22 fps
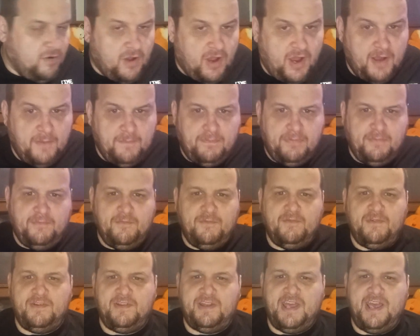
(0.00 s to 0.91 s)
out.
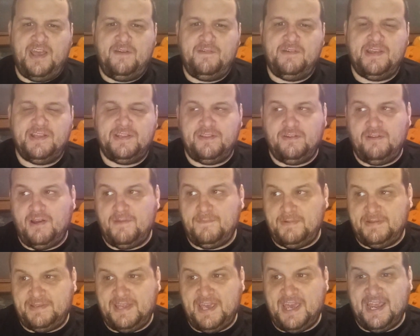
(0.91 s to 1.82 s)
Now we get to our
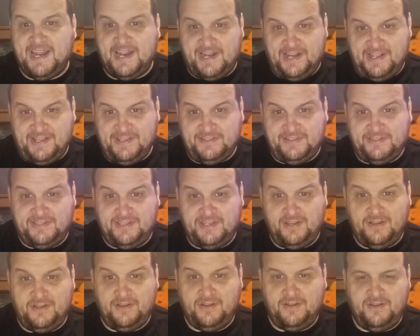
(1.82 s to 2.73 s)
protagonist,
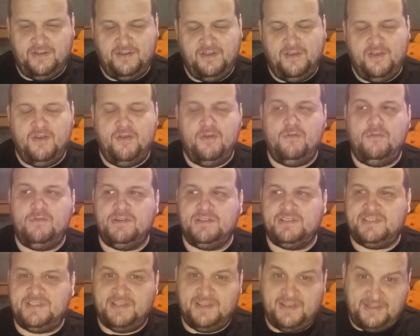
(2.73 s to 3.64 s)
who
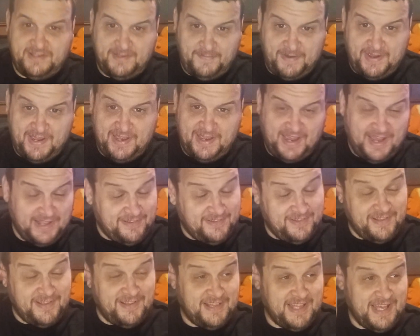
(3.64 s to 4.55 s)
was
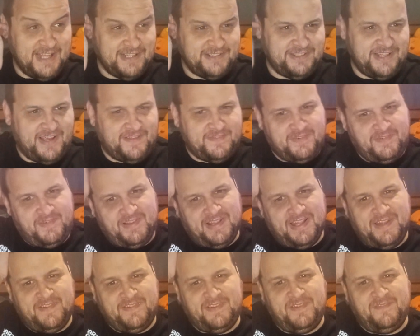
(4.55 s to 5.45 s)
after the last chapter. We
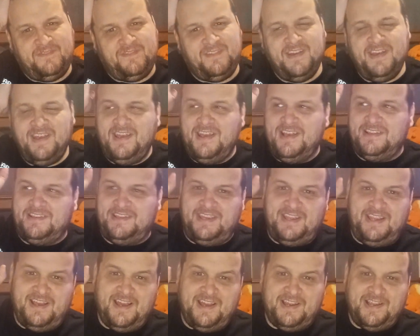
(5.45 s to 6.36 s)
left him
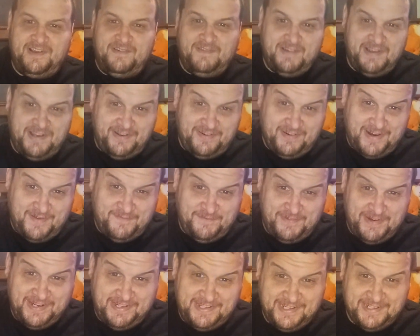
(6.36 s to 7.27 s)
seeing Huggy trying to
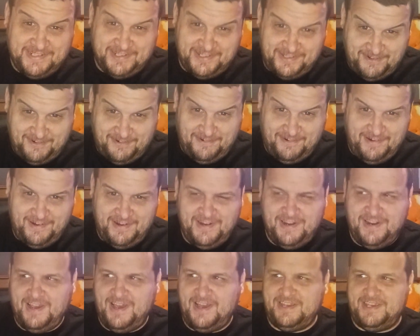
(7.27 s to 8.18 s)
break down the door.
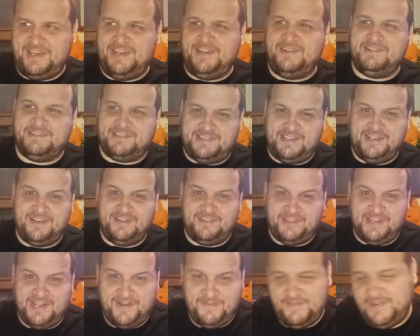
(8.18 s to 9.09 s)
Huggy was still
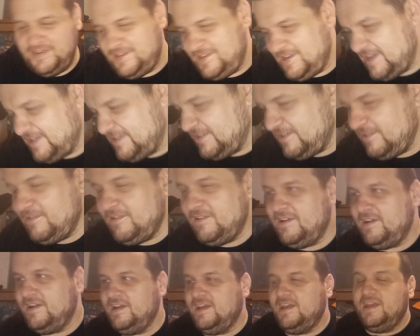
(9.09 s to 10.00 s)
trying to break down the
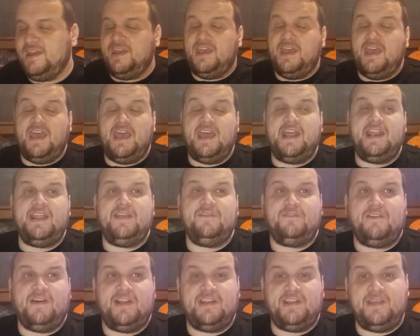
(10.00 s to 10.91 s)
door, and he
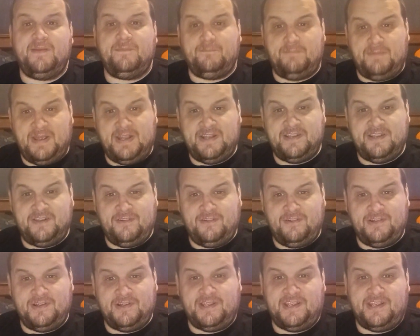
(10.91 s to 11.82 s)
finally bent the
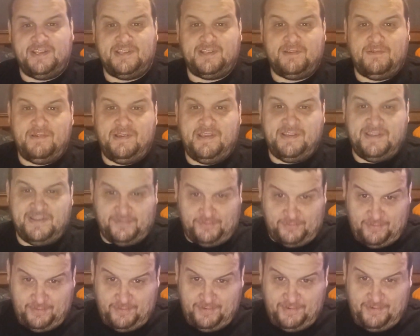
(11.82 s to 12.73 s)
door to squeeze
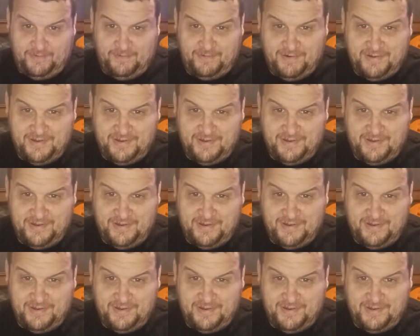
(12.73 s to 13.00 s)
through,